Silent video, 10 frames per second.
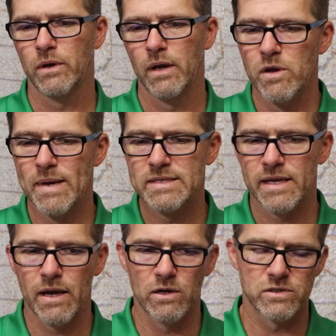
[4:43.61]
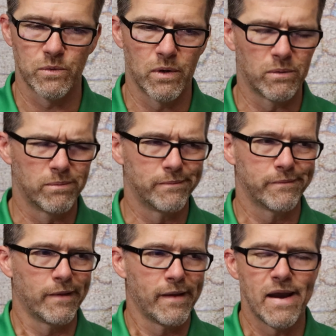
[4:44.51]
Well, you may say also, well,
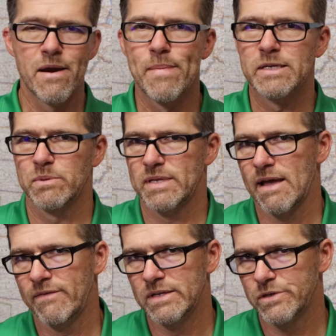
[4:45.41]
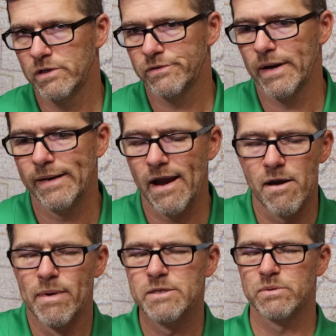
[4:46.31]
everybody's supposed to have insurance, right?
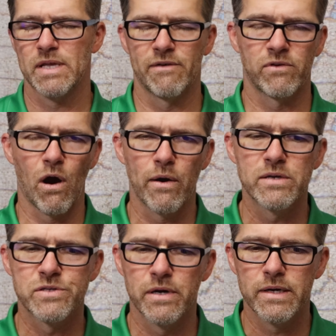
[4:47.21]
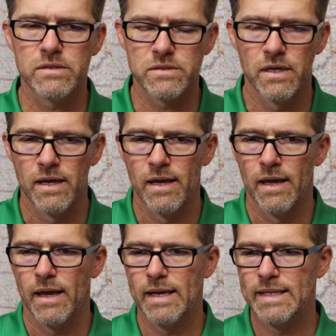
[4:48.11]
Everybody's supposed to have car insurance,
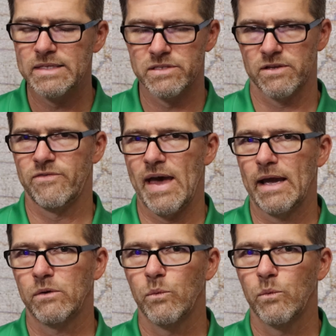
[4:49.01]
and that's just a fact.